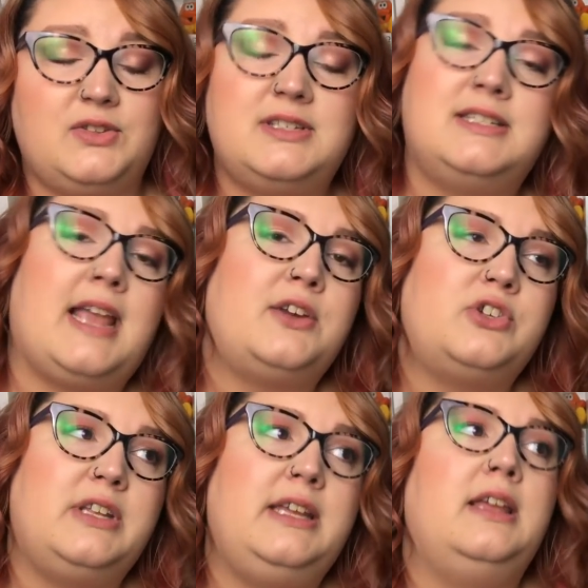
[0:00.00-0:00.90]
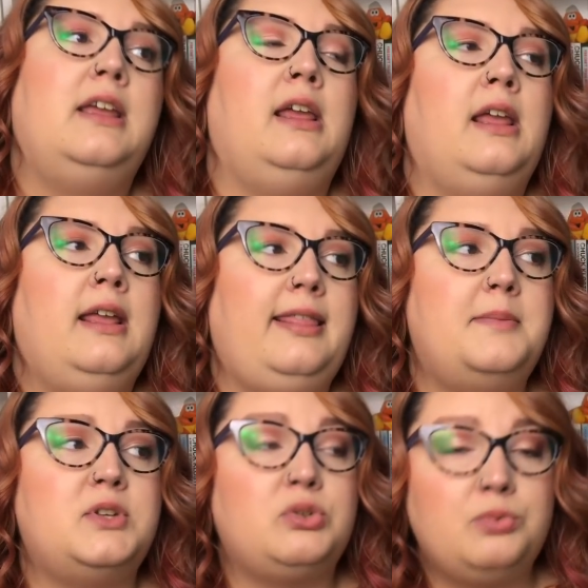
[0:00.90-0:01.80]
So this is actually
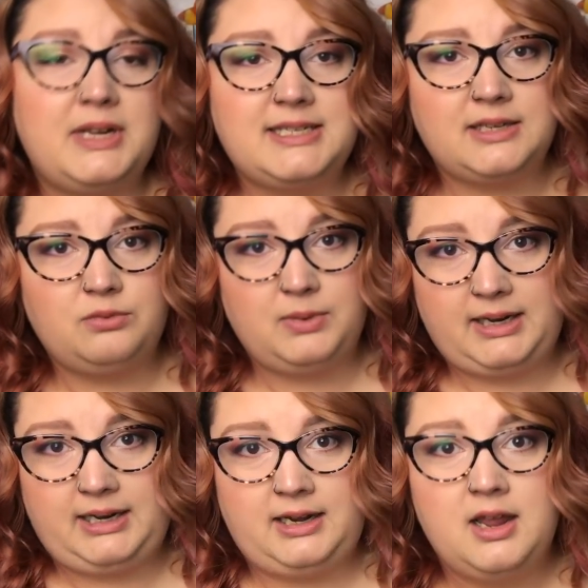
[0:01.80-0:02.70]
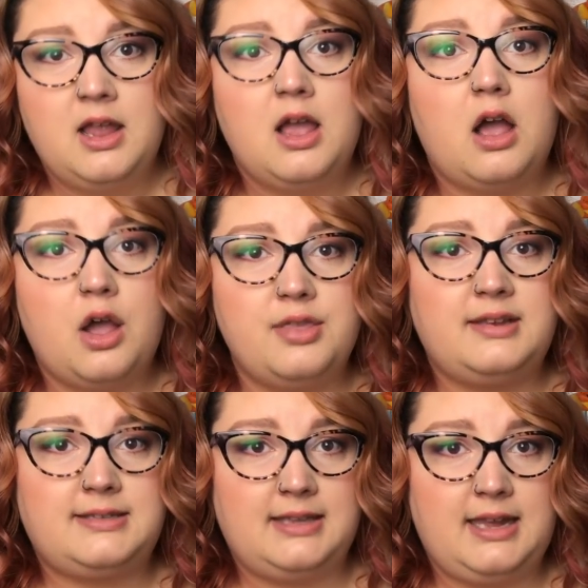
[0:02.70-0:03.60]
the most recent read on
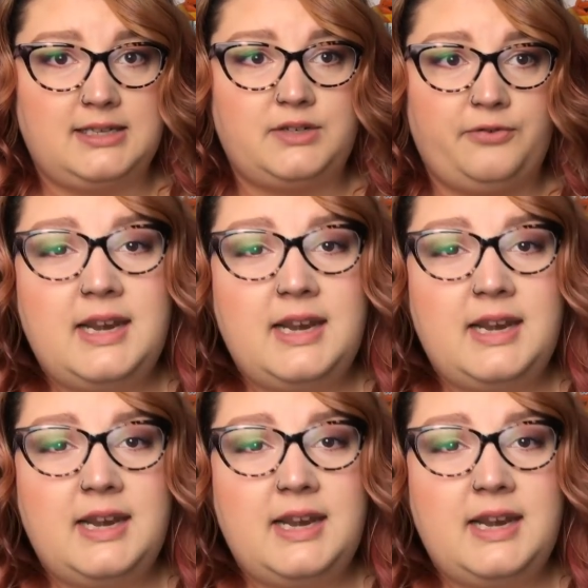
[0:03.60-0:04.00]
this list.